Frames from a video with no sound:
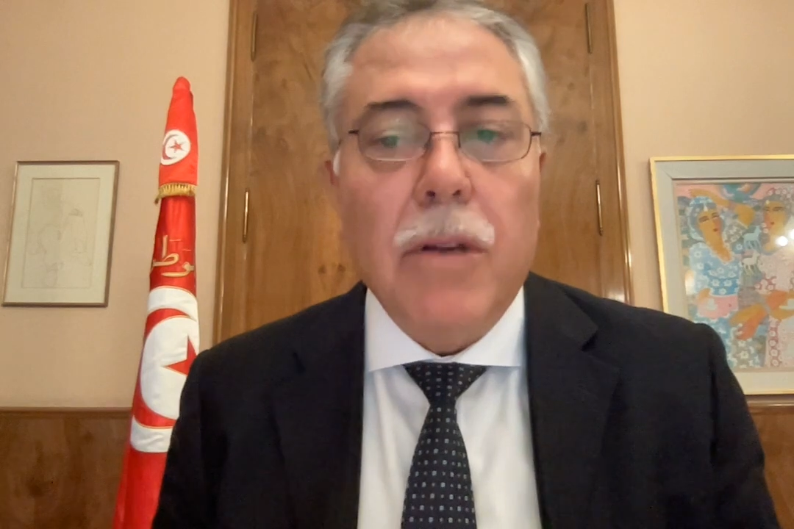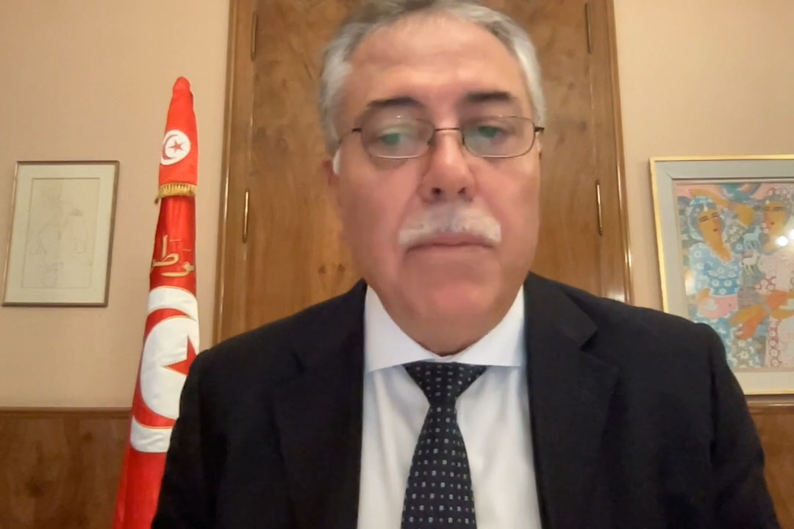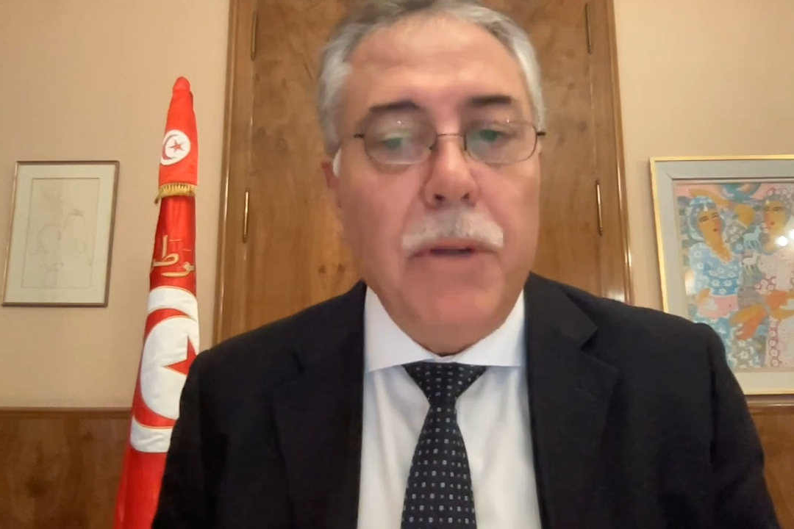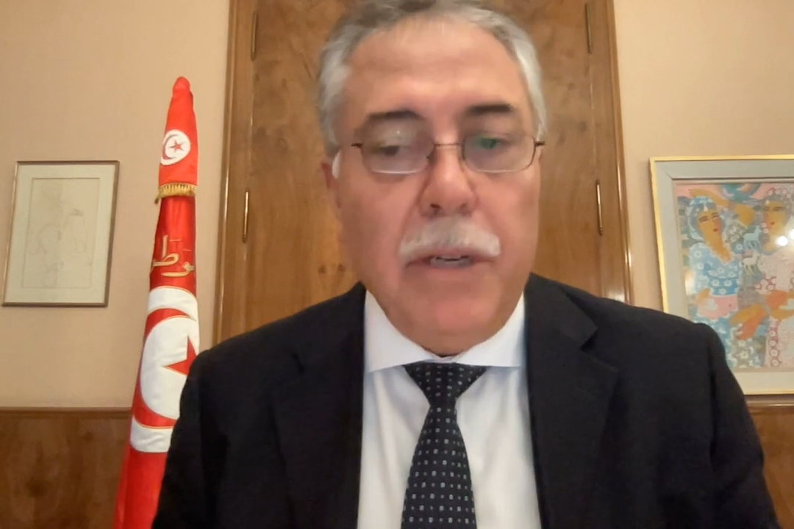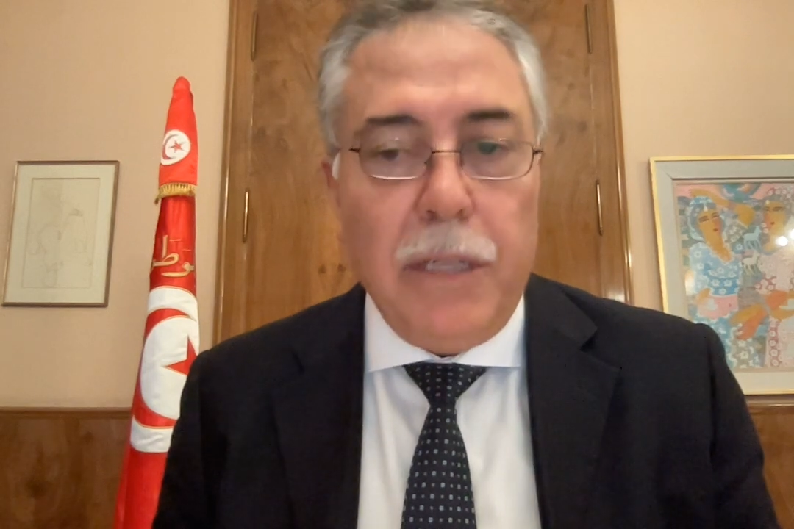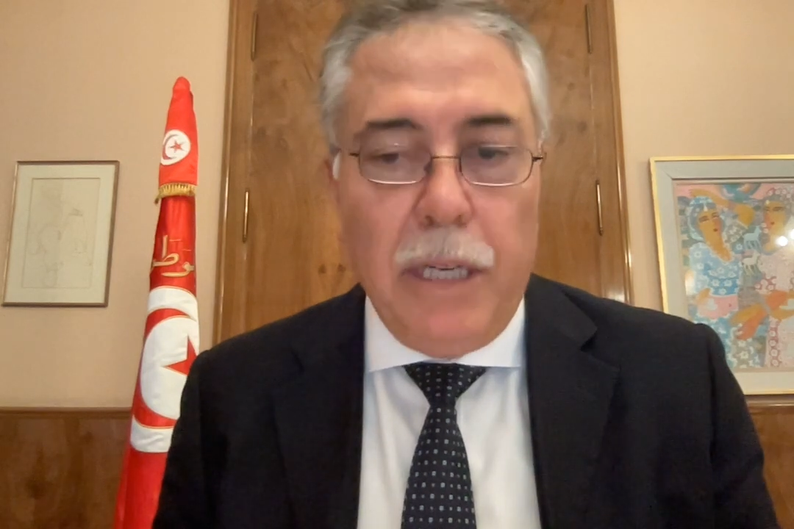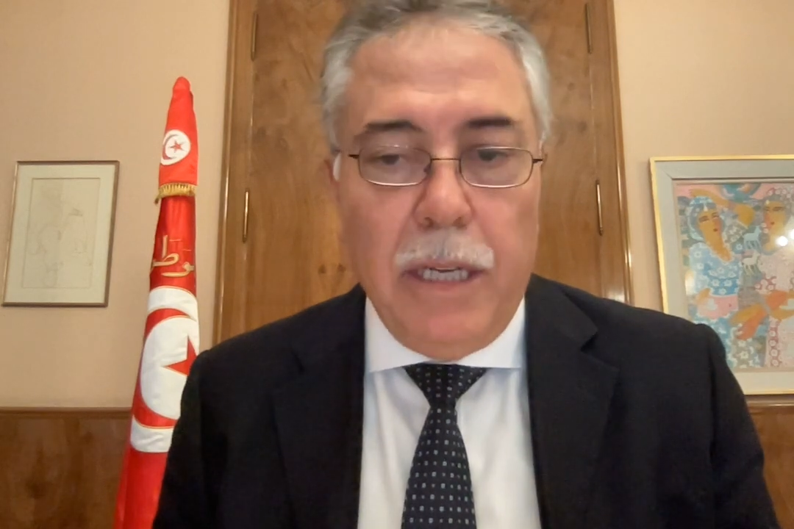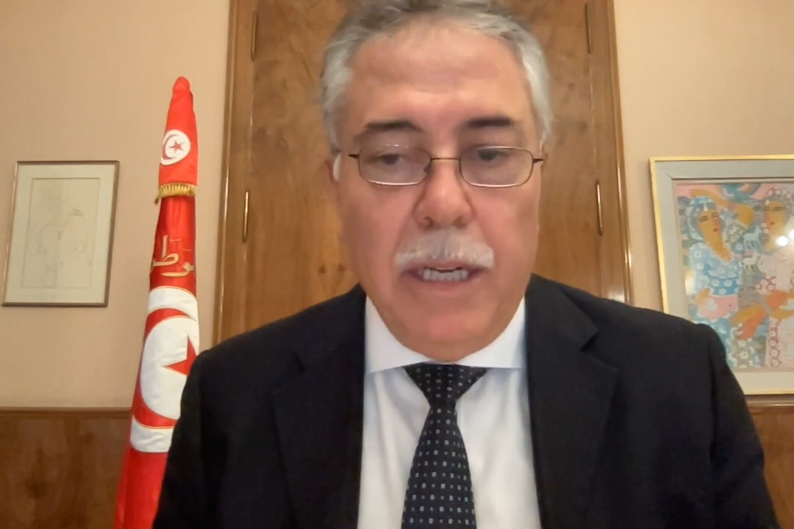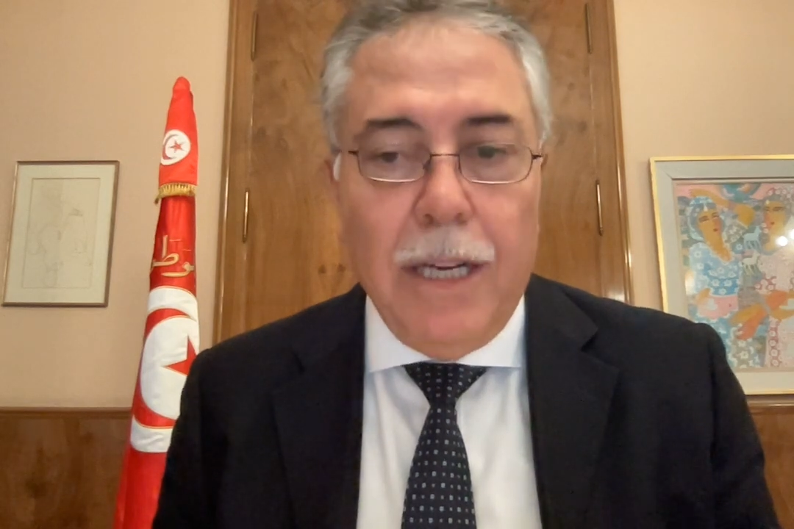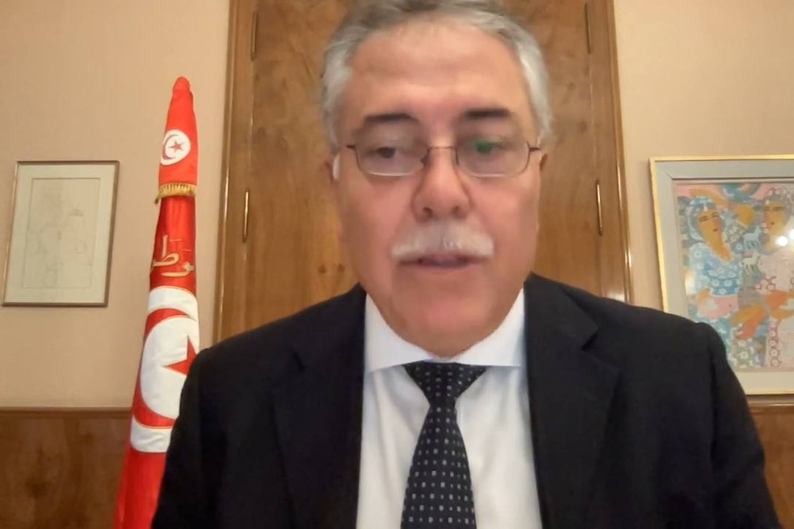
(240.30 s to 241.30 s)

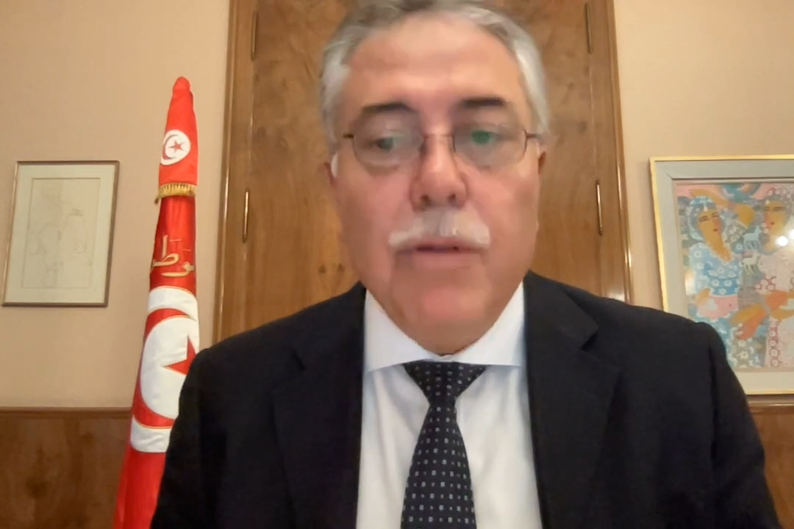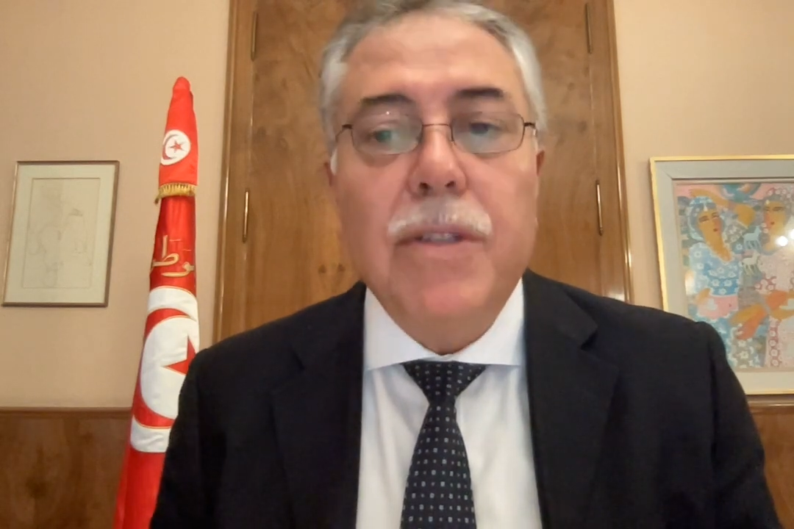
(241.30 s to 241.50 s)
community to